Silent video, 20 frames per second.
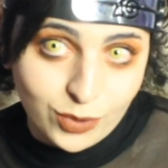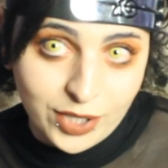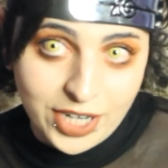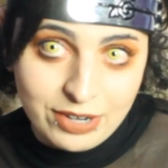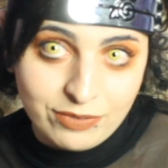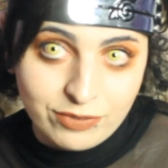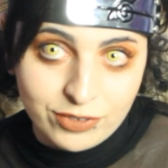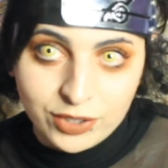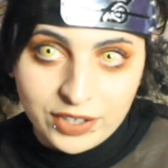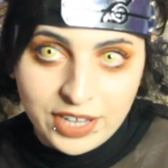
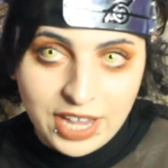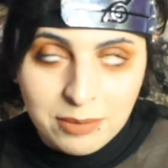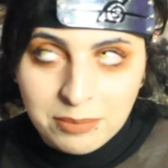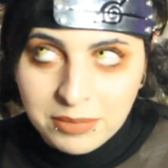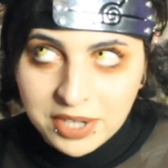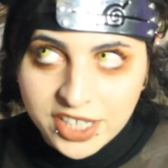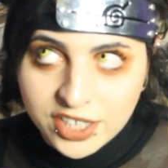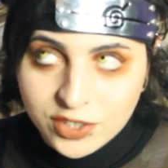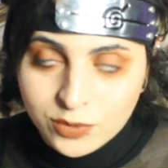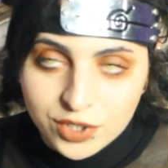whatever that
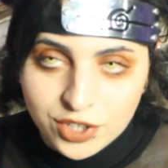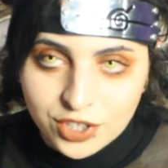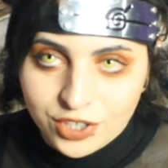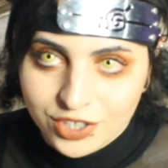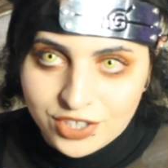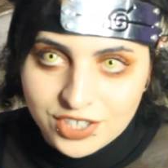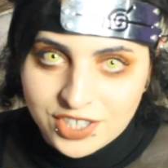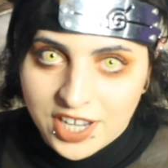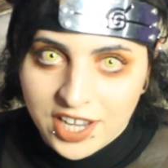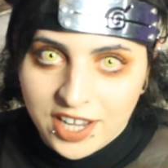means, with
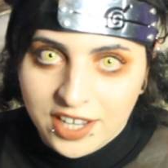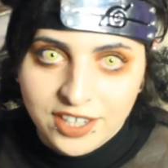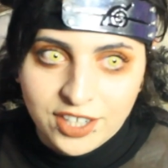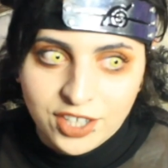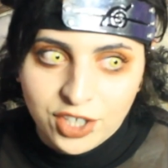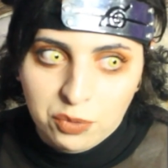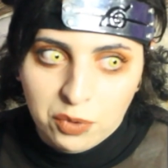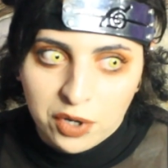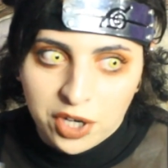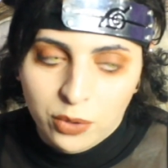your son,
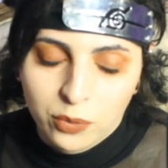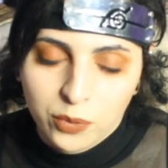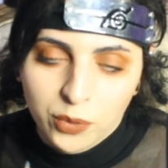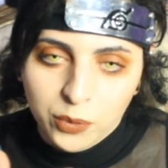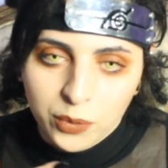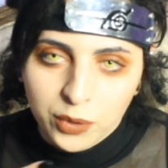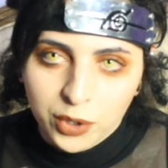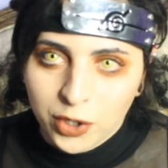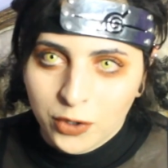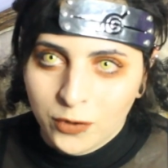and you want to
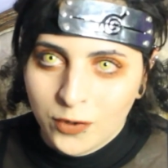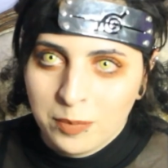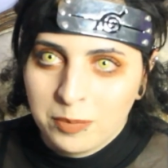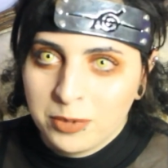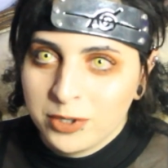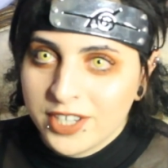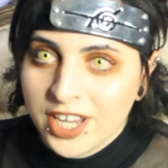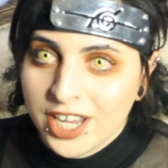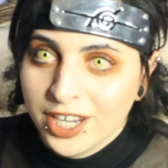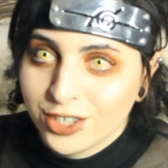ruin her
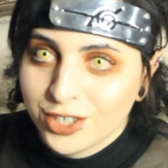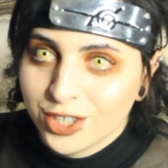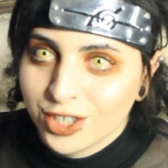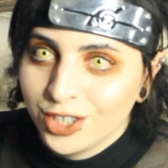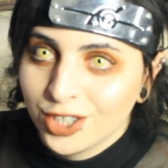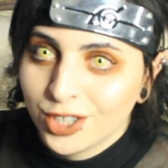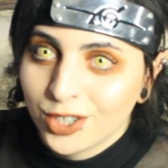reputation.